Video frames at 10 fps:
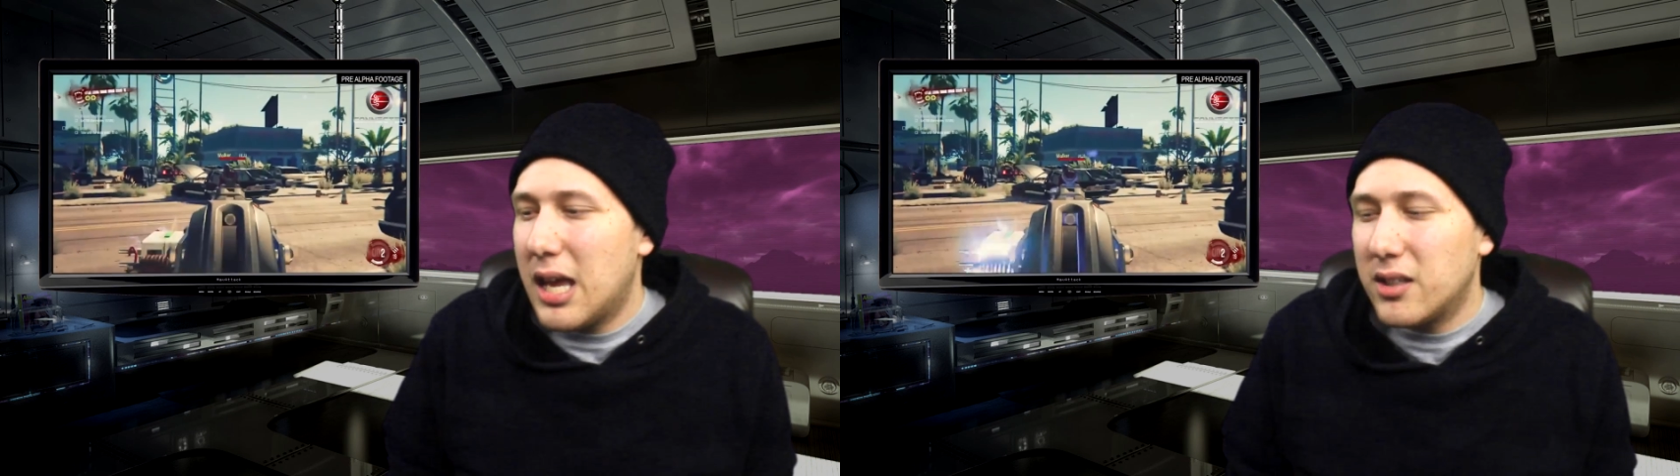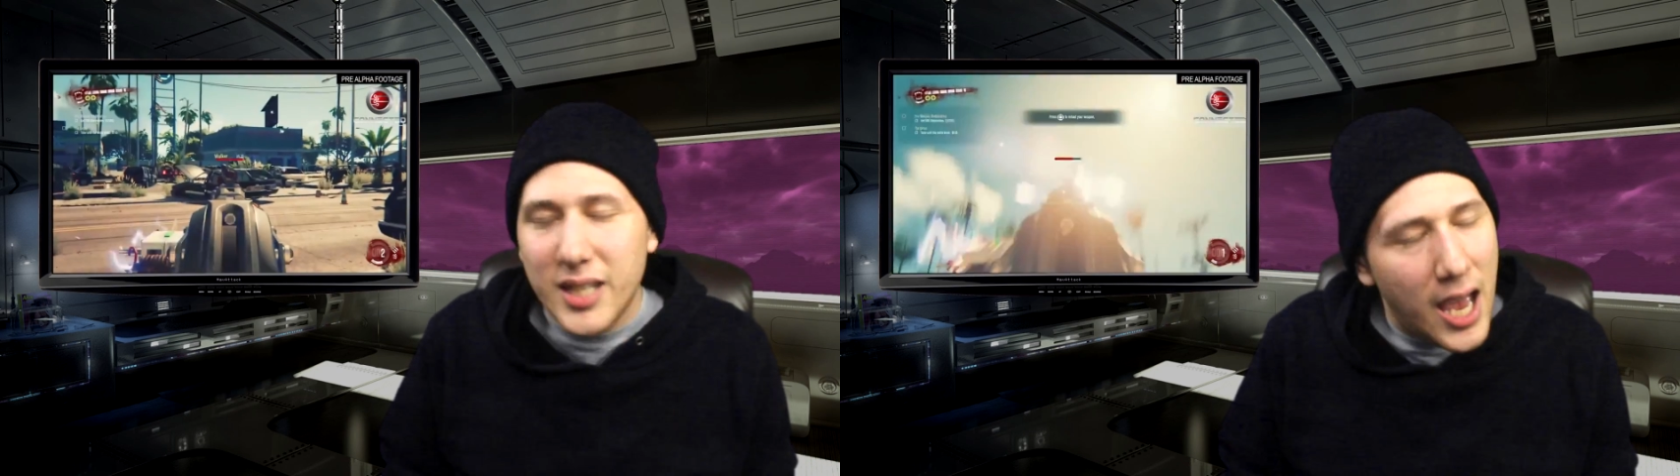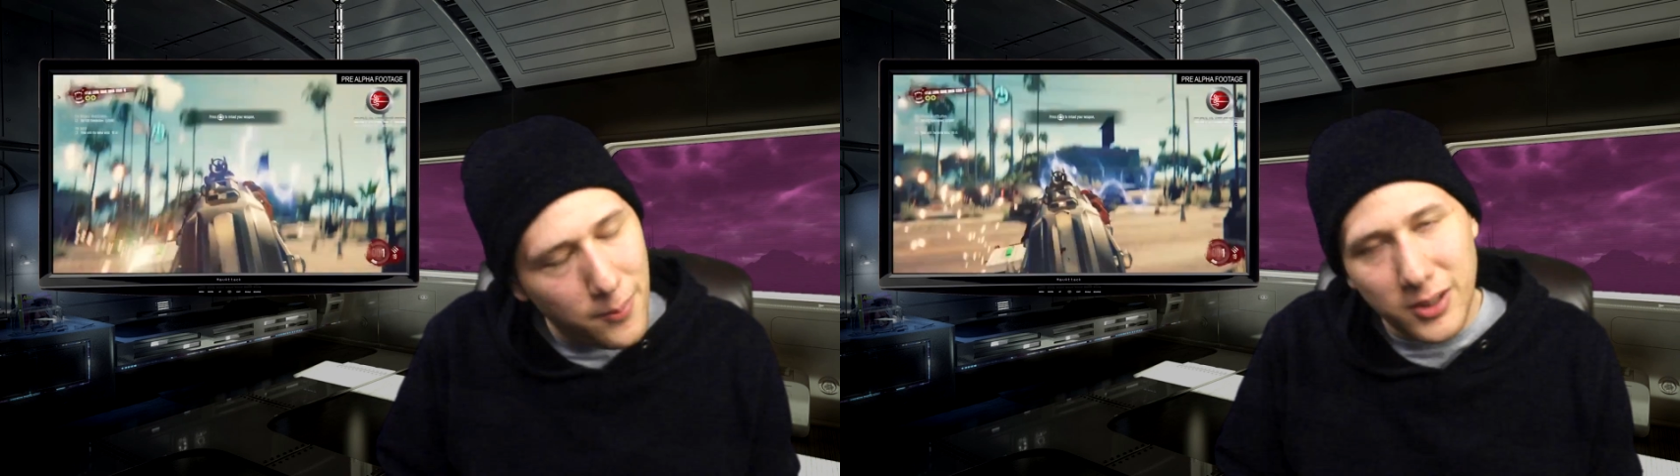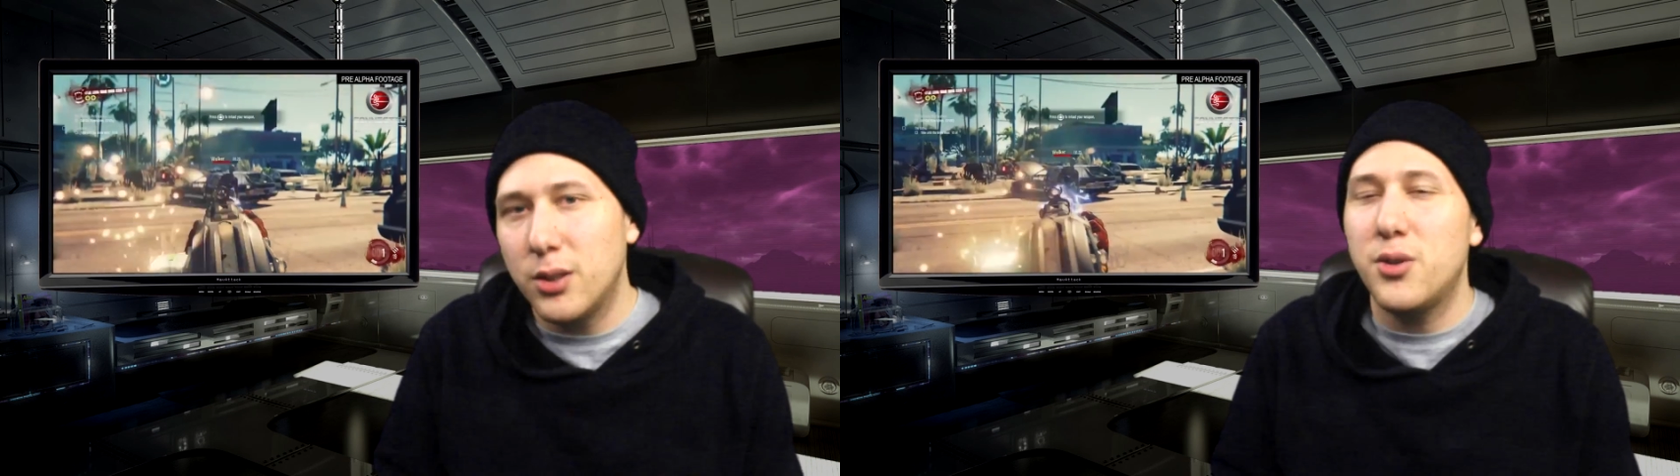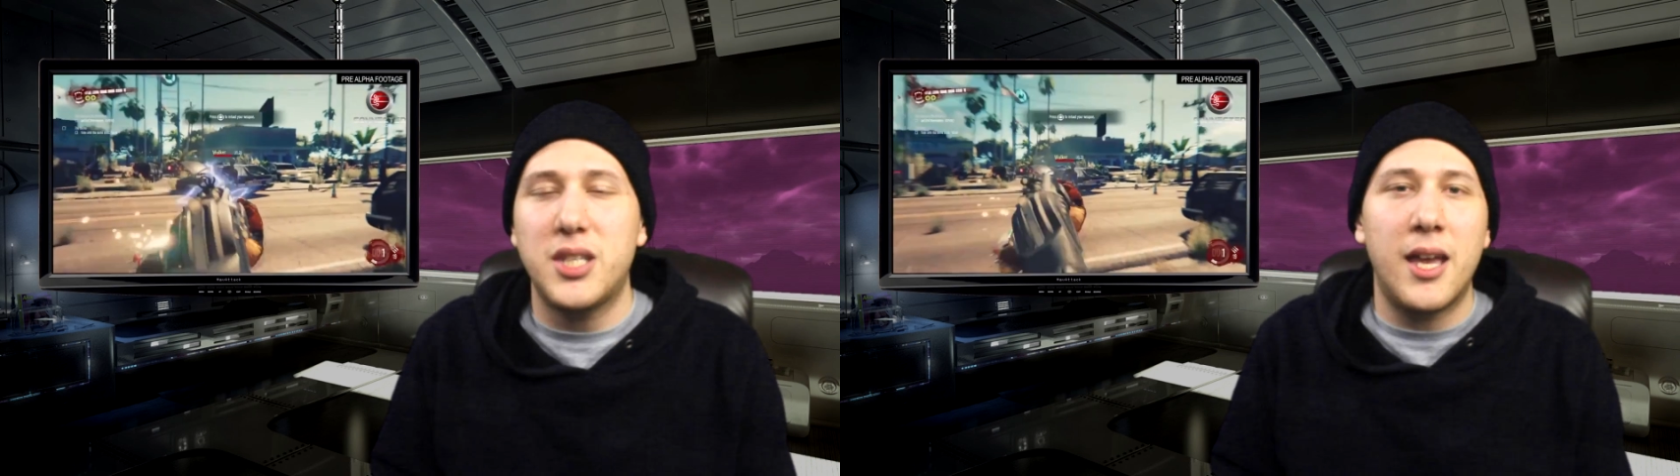Tie up the
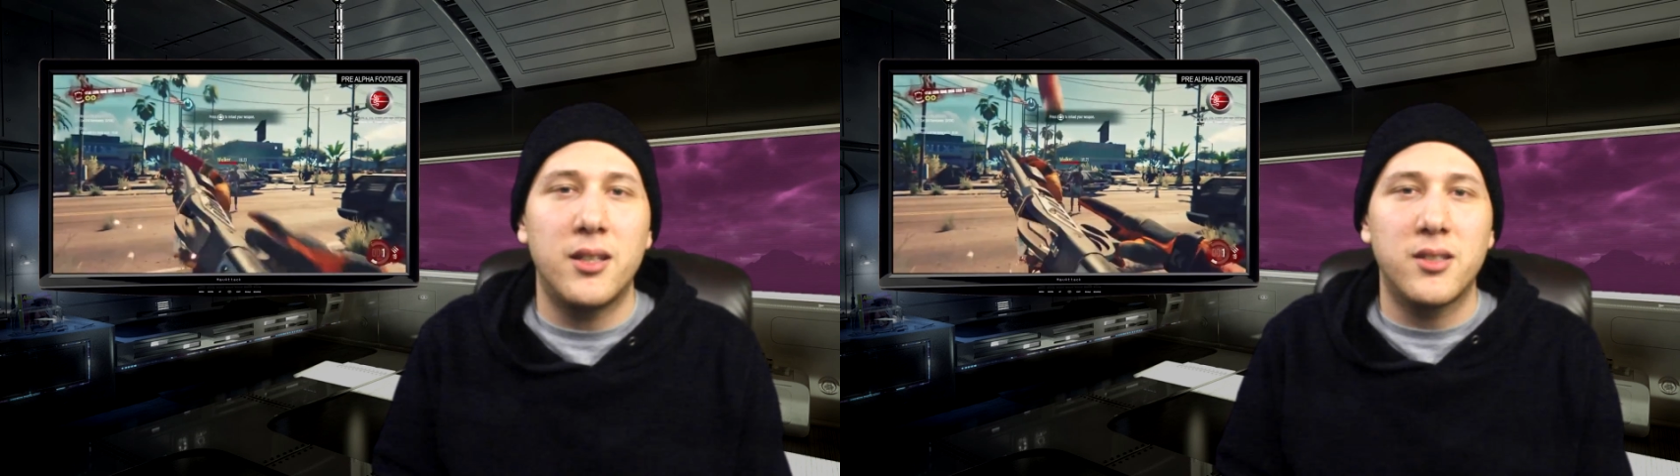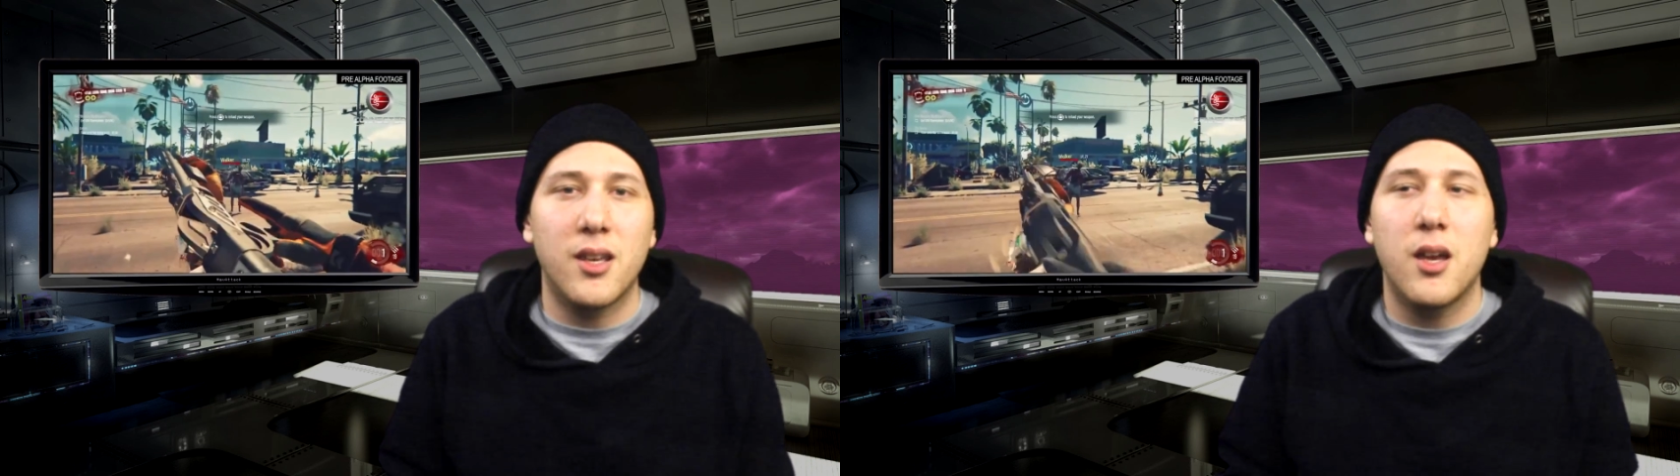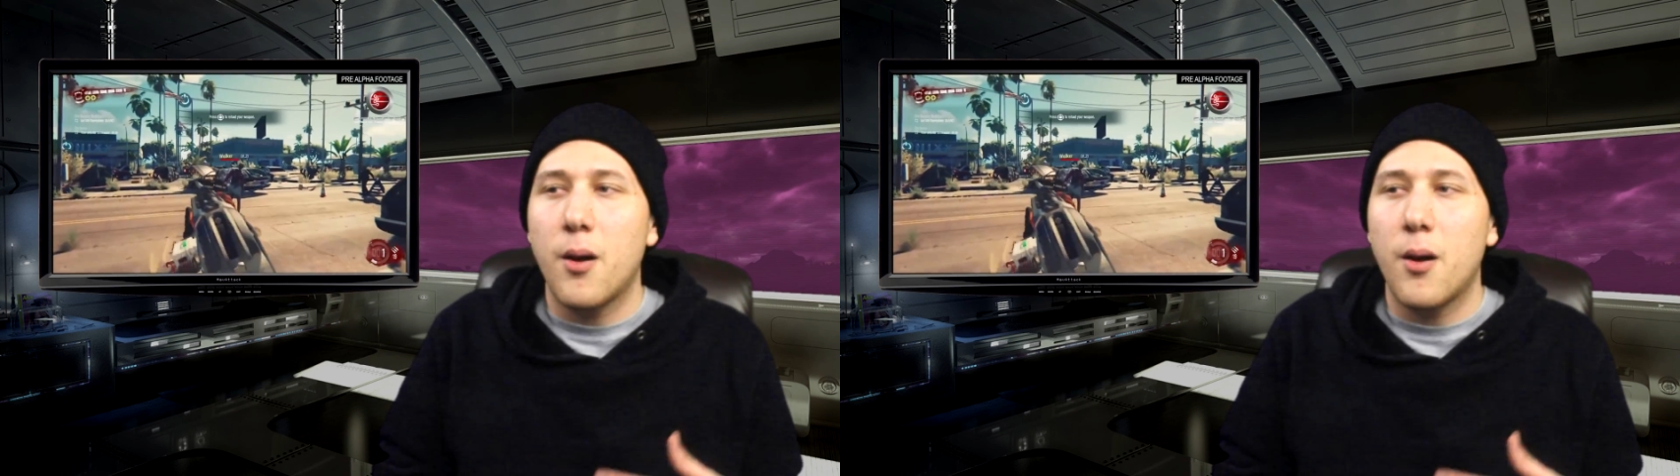loose ends,